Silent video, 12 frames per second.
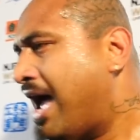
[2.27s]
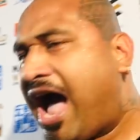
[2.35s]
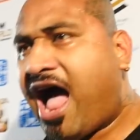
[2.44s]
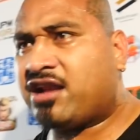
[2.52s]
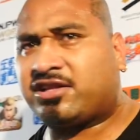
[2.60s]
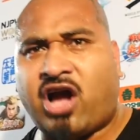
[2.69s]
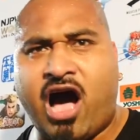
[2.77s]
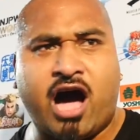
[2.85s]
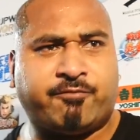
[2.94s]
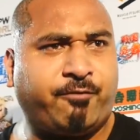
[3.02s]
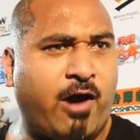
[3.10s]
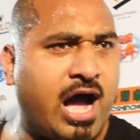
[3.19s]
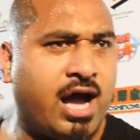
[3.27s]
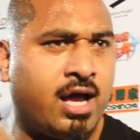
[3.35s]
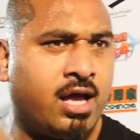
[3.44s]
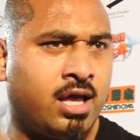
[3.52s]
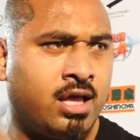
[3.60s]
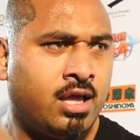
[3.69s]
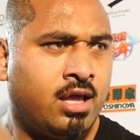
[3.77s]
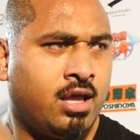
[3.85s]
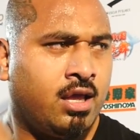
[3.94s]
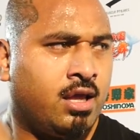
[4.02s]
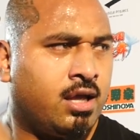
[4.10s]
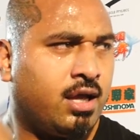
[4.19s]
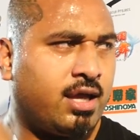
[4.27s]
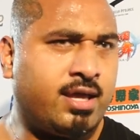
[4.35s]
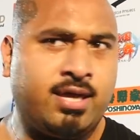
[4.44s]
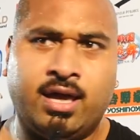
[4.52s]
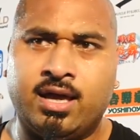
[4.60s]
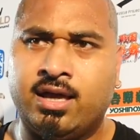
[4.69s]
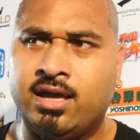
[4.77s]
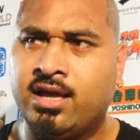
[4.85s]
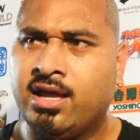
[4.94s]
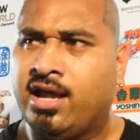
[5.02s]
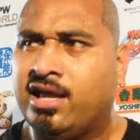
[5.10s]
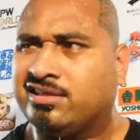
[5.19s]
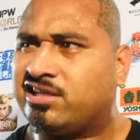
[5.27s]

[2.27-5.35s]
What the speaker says: Uncalled for!